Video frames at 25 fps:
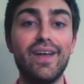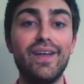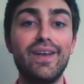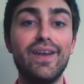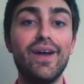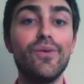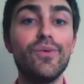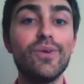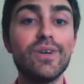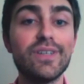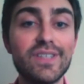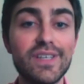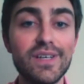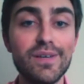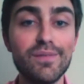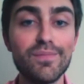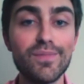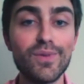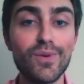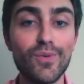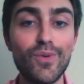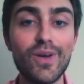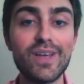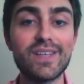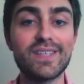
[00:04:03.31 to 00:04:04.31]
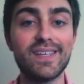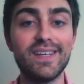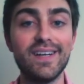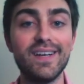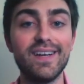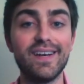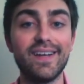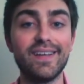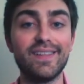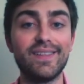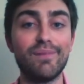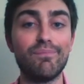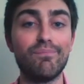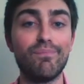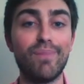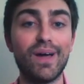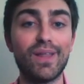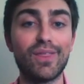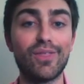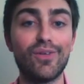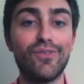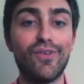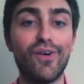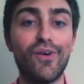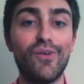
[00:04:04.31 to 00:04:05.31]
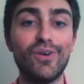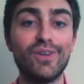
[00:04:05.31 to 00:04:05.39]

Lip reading: In our team, we accelerate the path of our